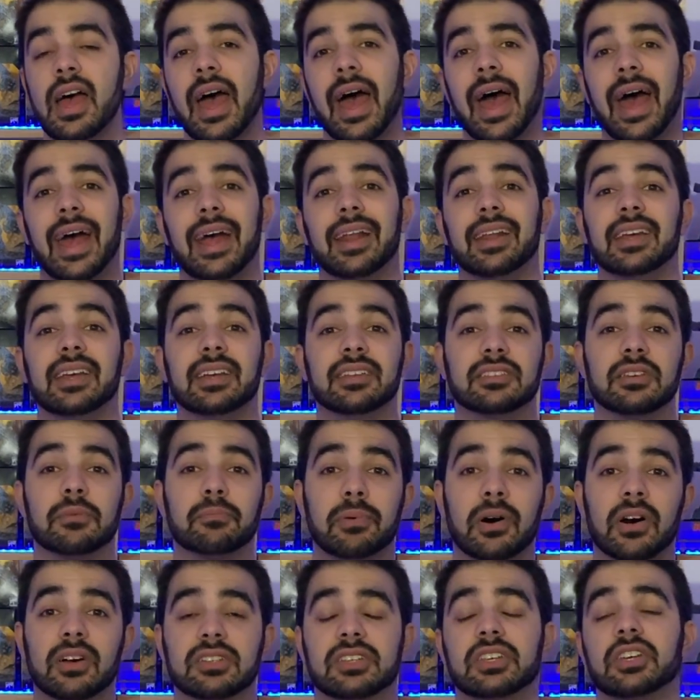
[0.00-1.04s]
and it's a
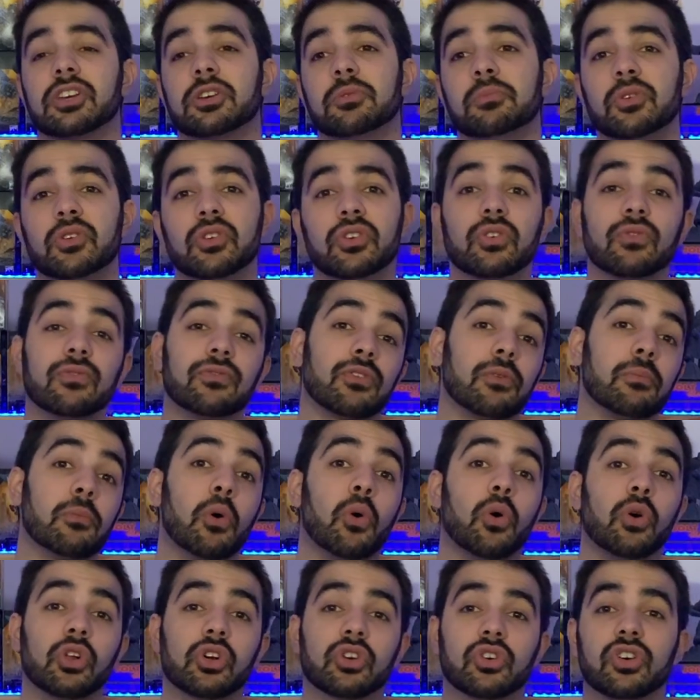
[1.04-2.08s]
bustling community from
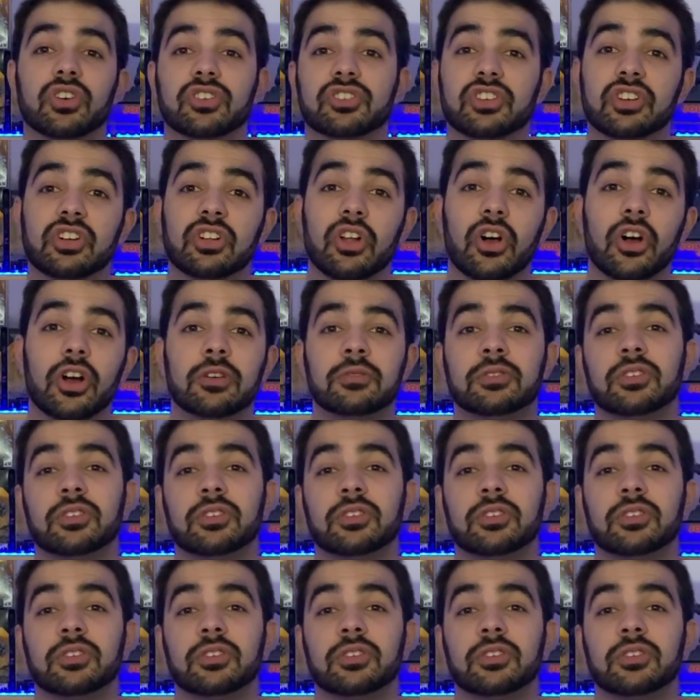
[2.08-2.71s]
all across the globe.